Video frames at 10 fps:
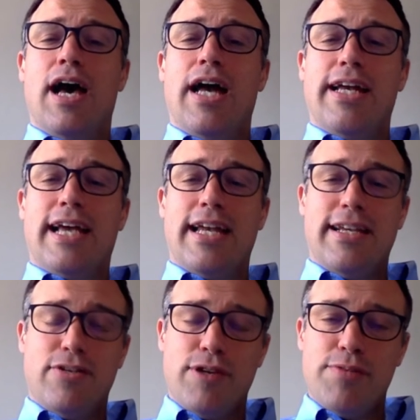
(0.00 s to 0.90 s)
And again,
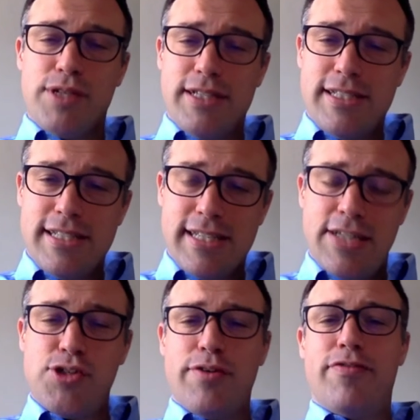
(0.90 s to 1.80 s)
encryption is
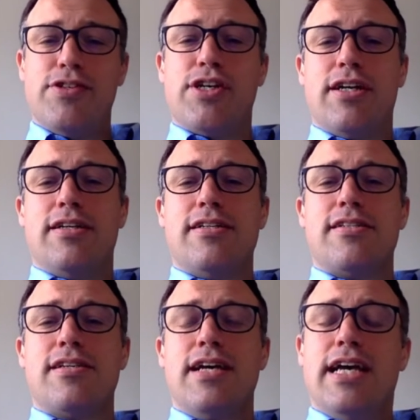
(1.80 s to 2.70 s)
essential for
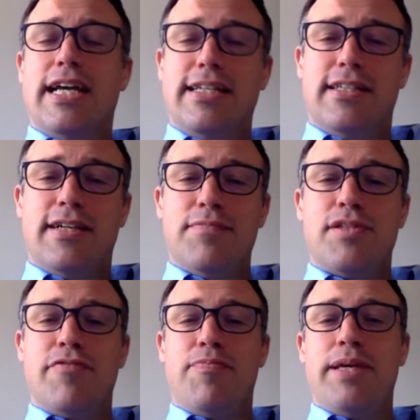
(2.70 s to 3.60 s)
journalists in
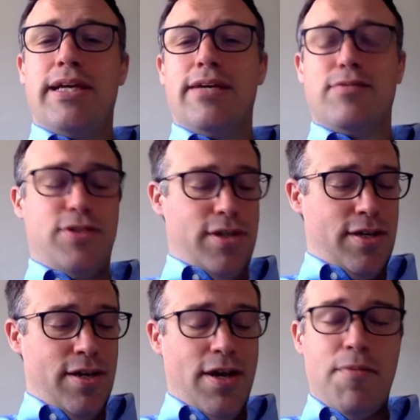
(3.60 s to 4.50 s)
terms of being able
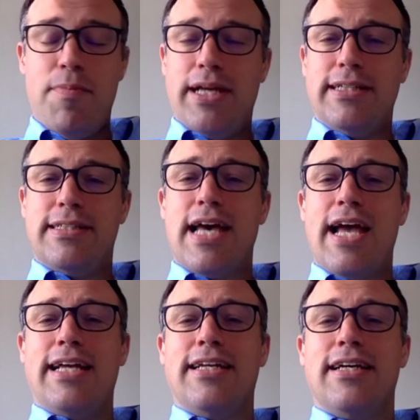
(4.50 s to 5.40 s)
to
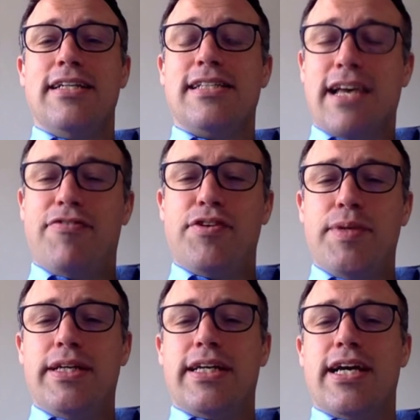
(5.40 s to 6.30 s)
maintain safe
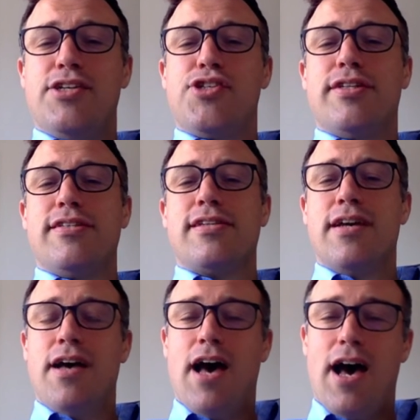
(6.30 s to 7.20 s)
communications,
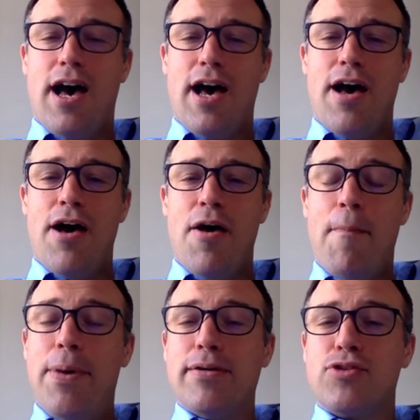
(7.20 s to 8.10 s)

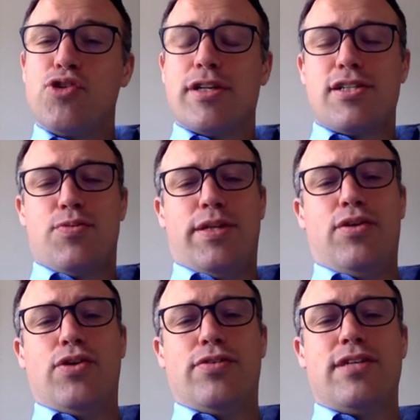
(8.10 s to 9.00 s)
build trust
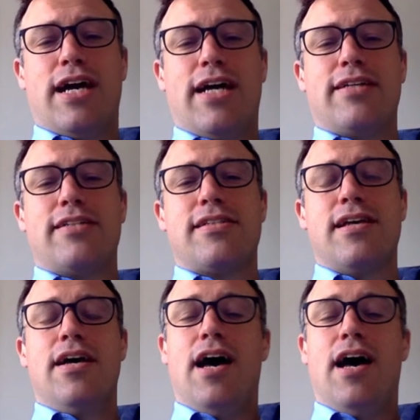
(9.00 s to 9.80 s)
with contacts,